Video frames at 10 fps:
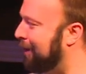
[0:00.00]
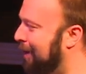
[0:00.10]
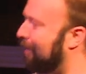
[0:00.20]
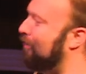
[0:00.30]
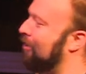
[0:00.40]

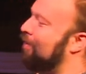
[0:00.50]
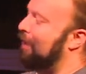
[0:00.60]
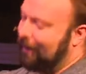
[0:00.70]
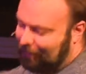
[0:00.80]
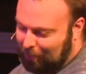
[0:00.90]
comes and
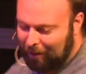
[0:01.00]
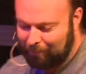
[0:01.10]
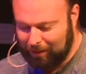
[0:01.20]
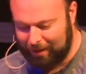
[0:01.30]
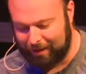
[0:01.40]
picks him up,
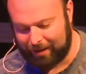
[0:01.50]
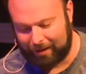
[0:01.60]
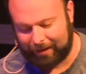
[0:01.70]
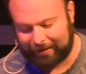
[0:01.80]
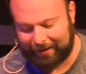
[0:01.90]

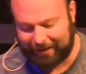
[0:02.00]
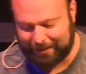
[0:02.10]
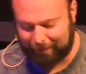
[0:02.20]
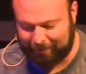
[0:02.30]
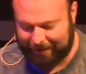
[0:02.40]
takes him
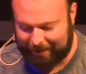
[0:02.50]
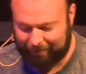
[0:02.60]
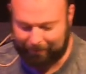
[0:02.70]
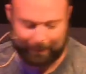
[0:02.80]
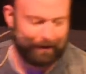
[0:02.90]
up to
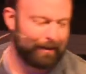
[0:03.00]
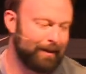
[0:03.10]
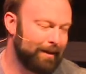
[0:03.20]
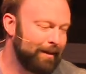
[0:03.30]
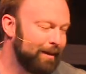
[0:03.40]
heaven.
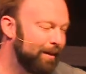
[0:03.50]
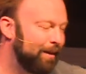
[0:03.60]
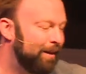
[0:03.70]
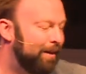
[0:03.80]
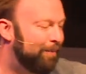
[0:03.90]

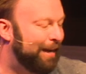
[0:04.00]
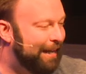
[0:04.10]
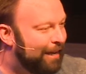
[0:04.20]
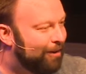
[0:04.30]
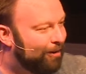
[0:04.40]
But
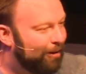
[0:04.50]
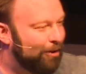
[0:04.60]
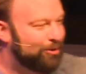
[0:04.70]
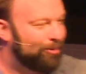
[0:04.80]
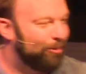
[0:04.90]
here in our
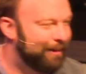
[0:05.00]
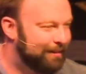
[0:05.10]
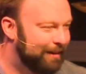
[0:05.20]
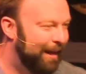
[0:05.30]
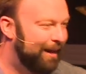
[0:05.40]
story
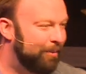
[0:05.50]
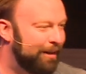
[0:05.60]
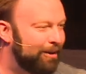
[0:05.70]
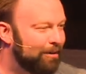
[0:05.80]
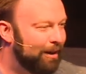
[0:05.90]
today, we
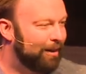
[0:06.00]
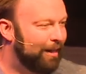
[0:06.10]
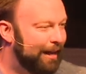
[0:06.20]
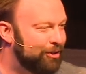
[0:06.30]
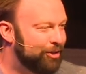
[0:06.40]
hear
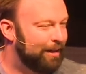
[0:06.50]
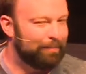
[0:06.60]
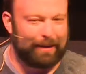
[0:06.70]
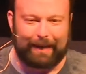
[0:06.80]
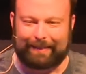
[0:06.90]
Elijah
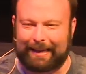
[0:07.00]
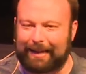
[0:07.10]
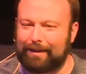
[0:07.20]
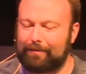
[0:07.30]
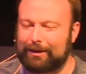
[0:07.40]
at the
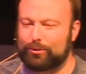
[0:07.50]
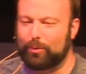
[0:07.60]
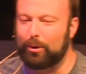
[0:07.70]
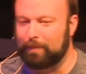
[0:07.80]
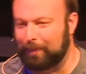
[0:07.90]
end of his
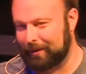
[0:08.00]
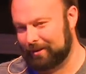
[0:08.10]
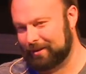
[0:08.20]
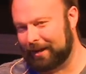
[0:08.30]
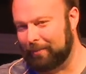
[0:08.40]
rope
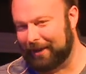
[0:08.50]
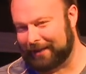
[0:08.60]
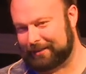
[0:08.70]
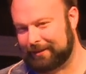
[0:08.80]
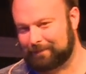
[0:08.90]
a
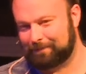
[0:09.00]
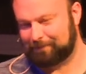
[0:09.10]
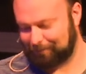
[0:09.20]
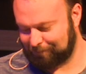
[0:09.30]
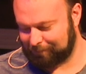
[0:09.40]
bit.
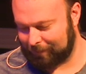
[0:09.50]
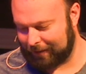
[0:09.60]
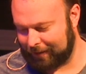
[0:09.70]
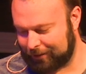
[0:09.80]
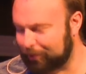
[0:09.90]

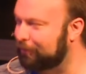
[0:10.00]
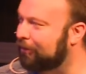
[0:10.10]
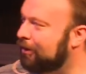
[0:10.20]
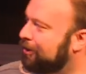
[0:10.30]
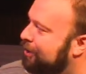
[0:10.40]
So
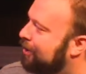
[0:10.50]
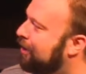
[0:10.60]
first,